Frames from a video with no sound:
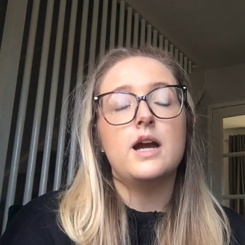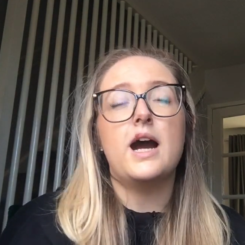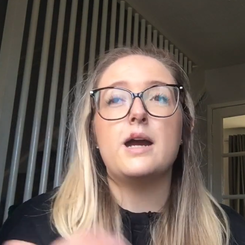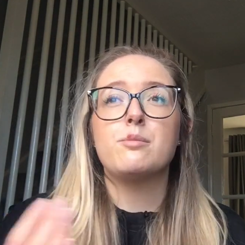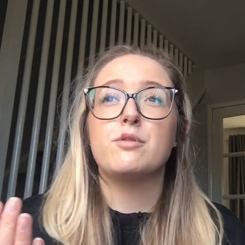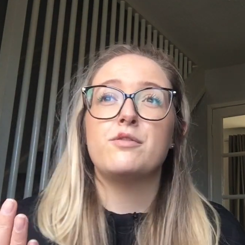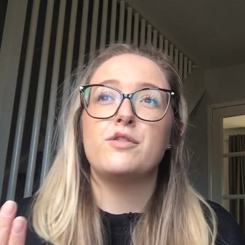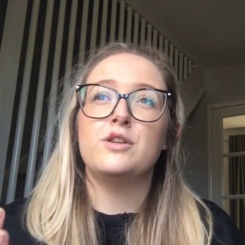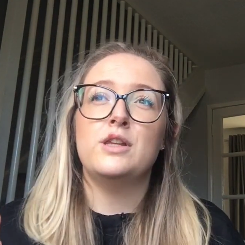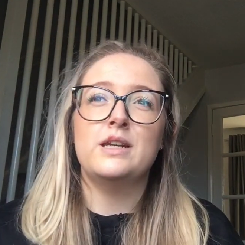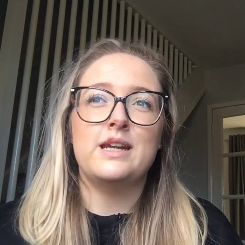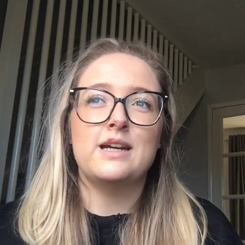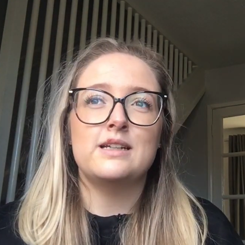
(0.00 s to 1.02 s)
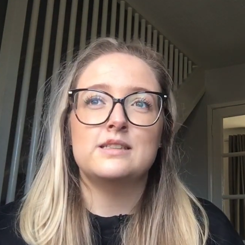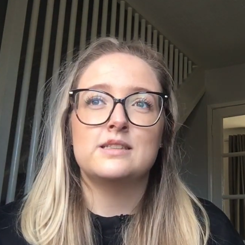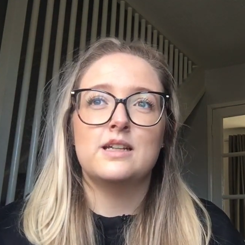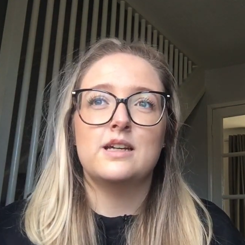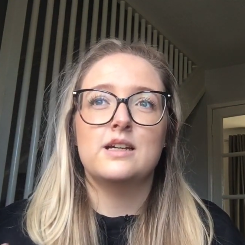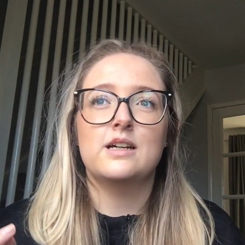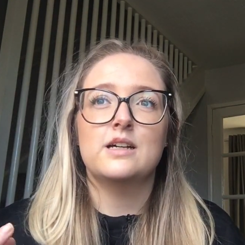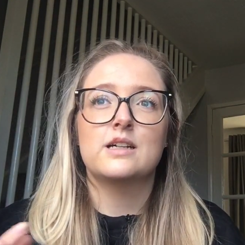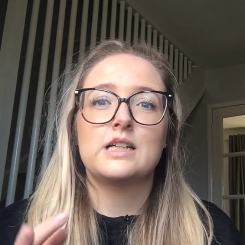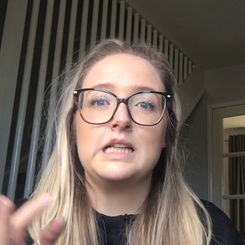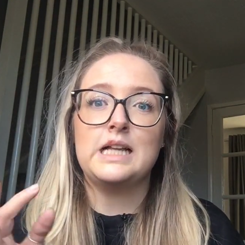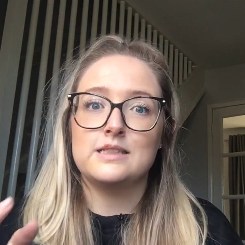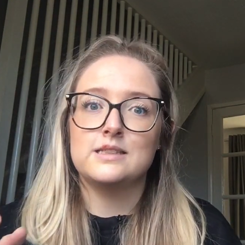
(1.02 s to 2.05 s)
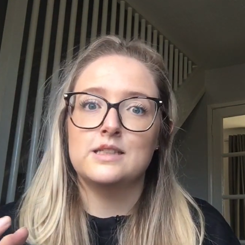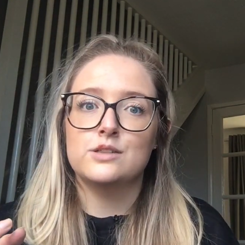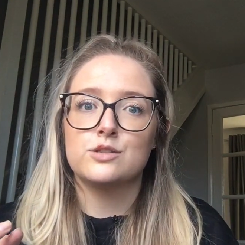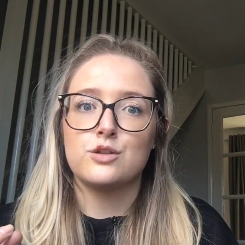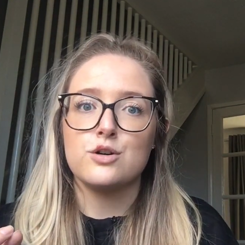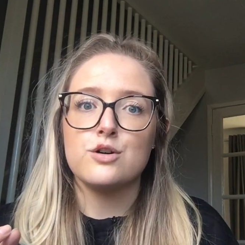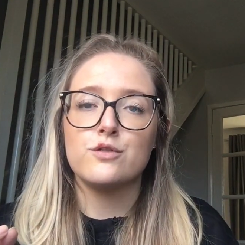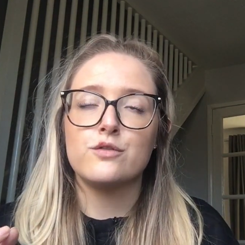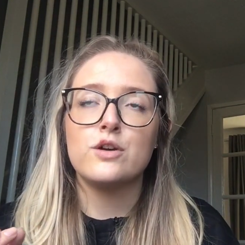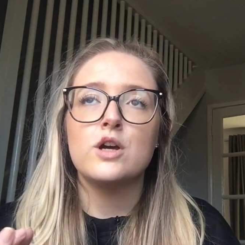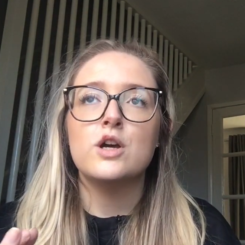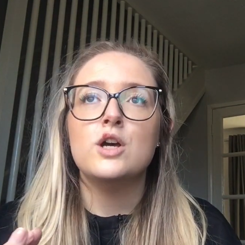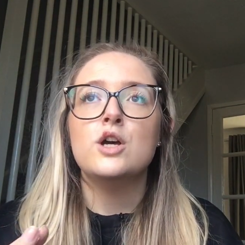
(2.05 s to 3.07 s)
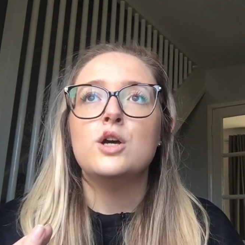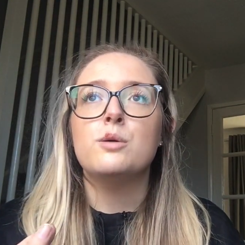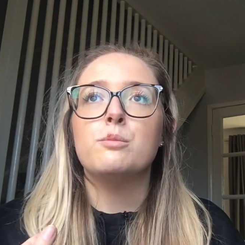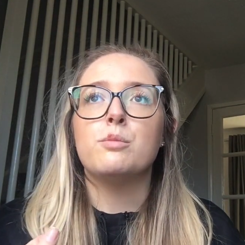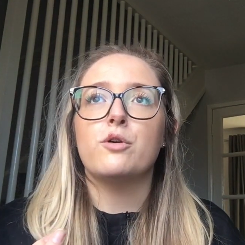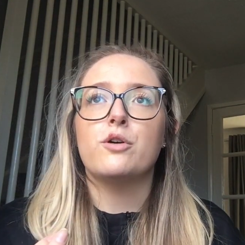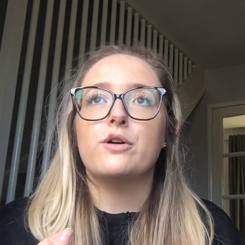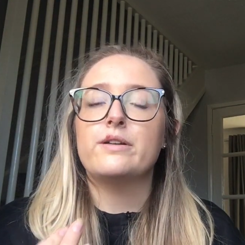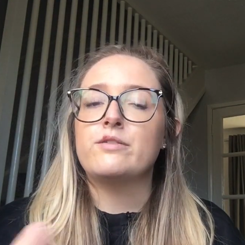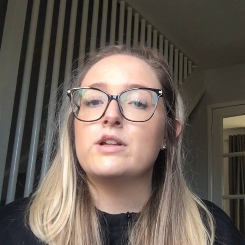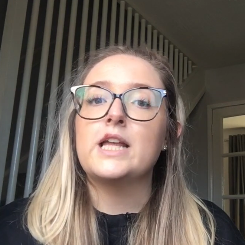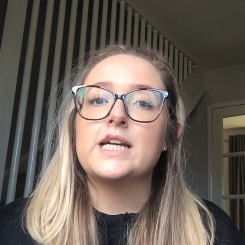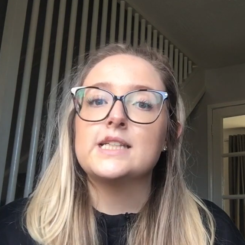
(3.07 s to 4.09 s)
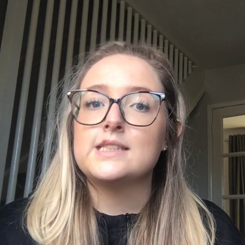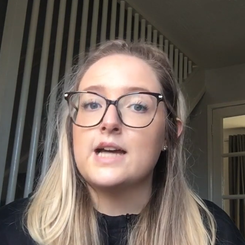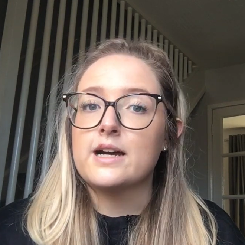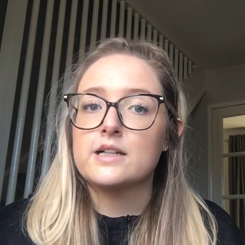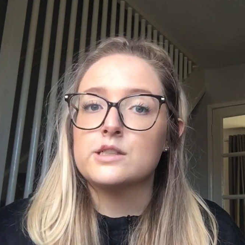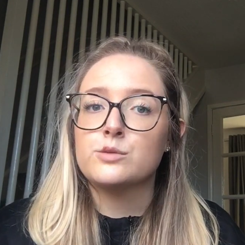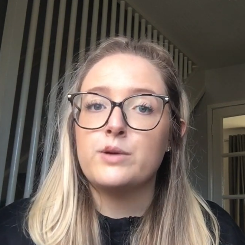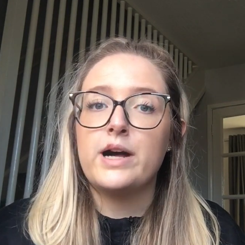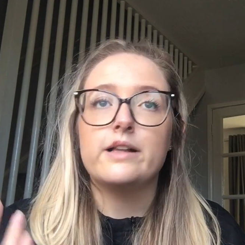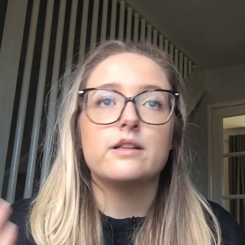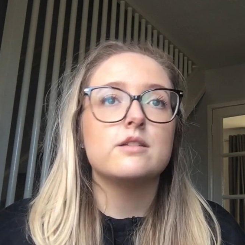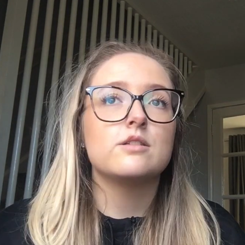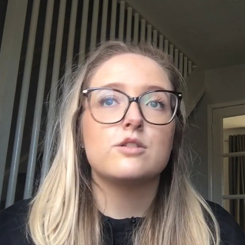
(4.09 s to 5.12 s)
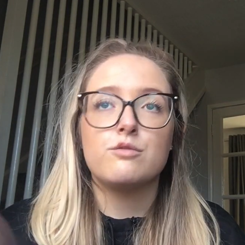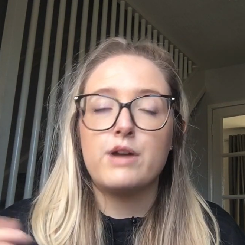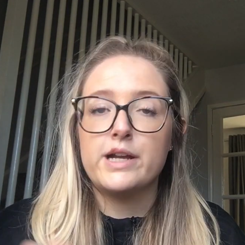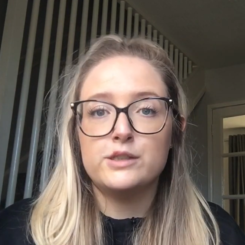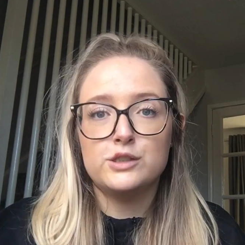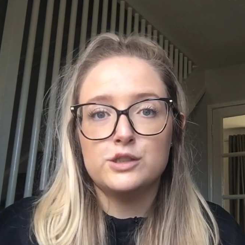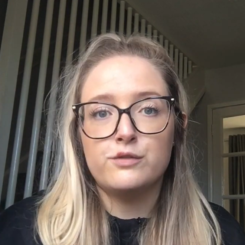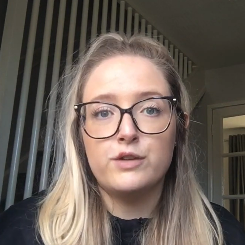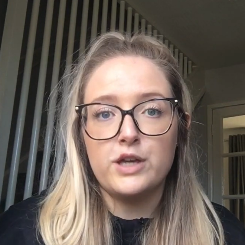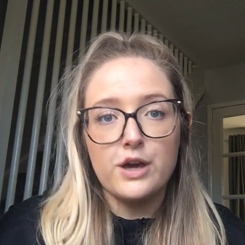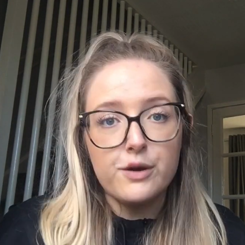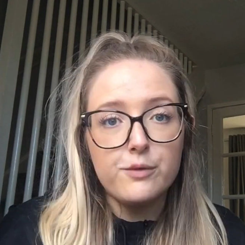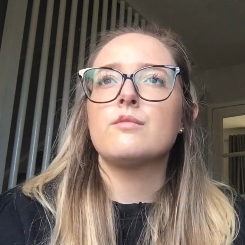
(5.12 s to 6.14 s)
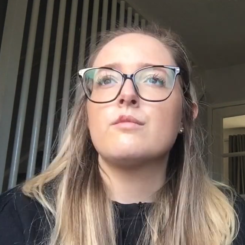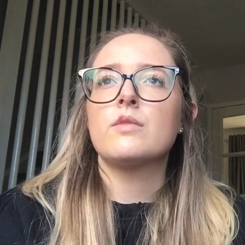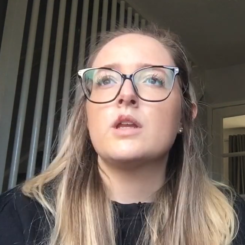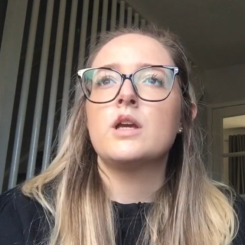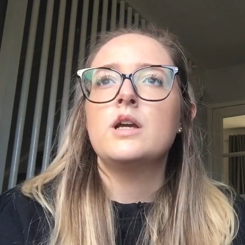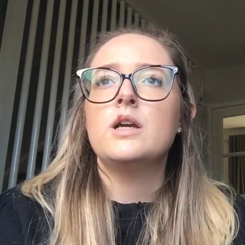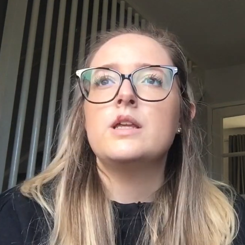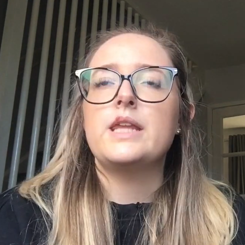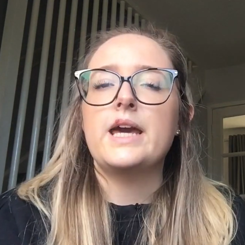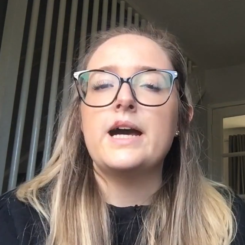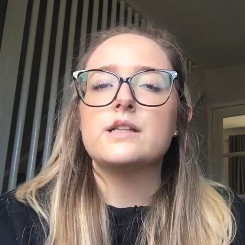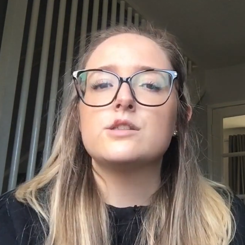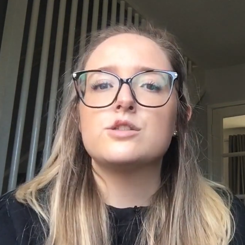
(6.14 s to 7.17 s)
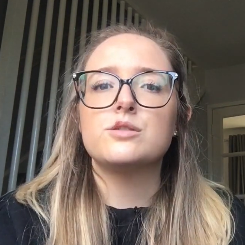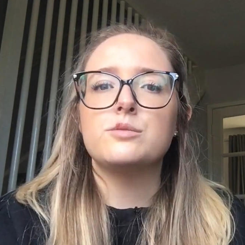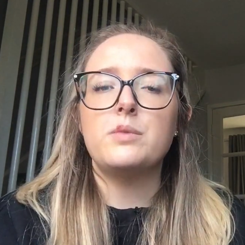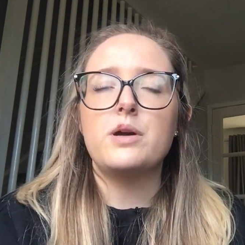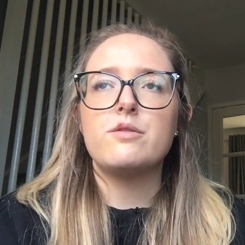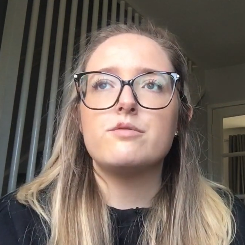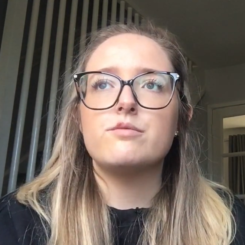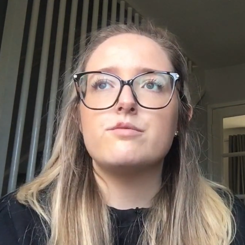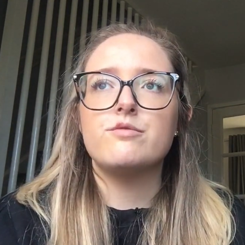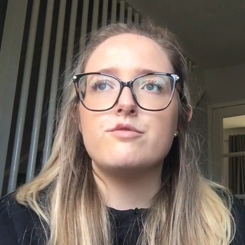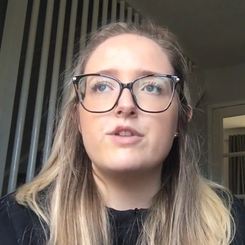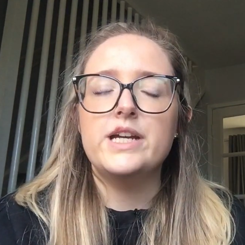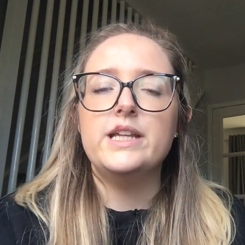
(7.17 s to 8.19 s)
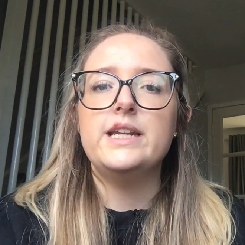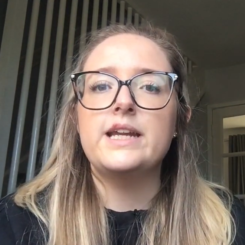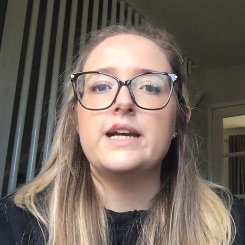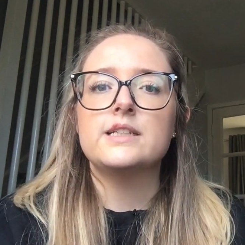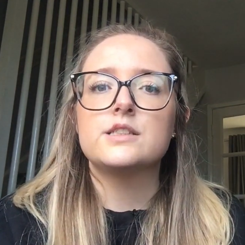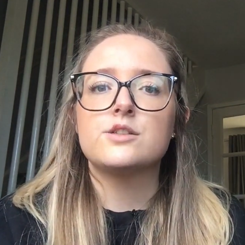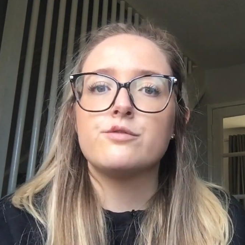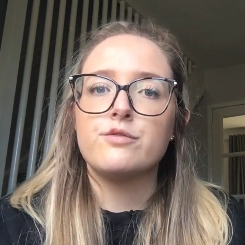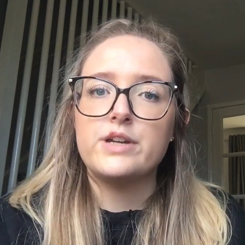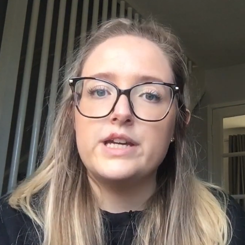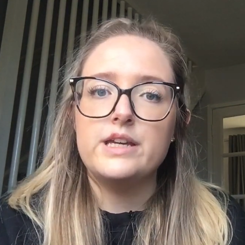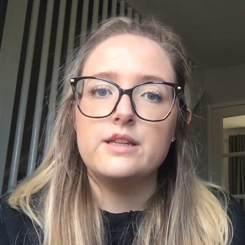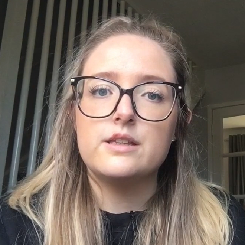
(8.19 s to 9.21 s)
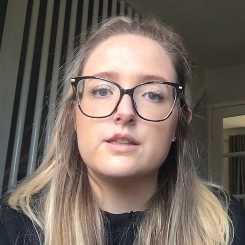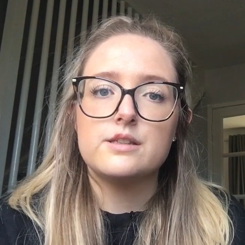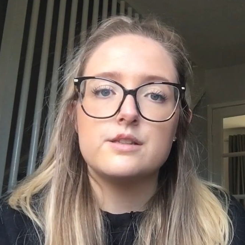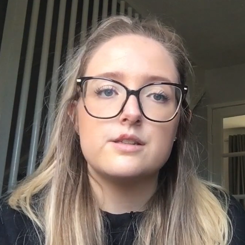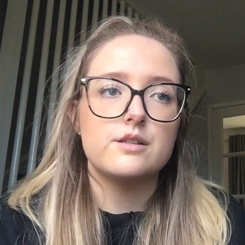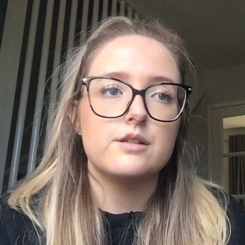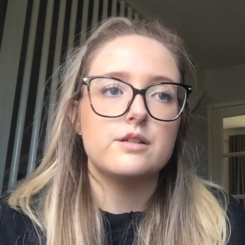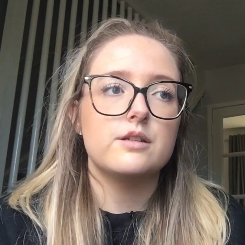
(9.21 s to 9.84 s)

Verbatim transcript: I prefer the nicer, classier stuff. But if you like tack as well, The Range is for you. They had some really nice wreaths.